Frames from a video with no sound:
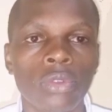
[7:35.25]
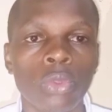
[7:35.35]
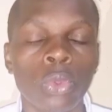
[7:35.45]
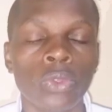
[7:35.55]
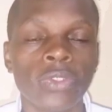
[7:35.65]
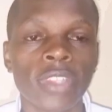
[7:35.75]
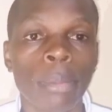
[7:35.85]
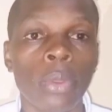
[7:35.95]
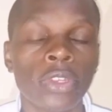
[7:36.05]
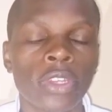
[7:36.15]
to
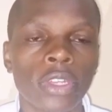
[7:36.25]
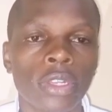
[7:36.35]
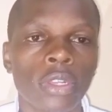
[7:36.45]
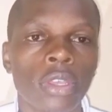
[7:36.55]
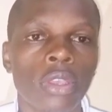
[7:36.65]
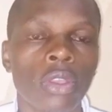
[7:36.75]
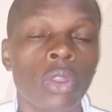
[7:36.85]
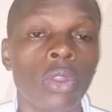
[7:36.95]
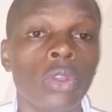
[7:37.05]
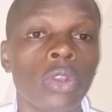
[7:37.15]
support
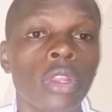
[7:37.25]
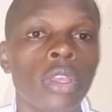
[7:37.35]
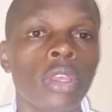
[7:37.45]
or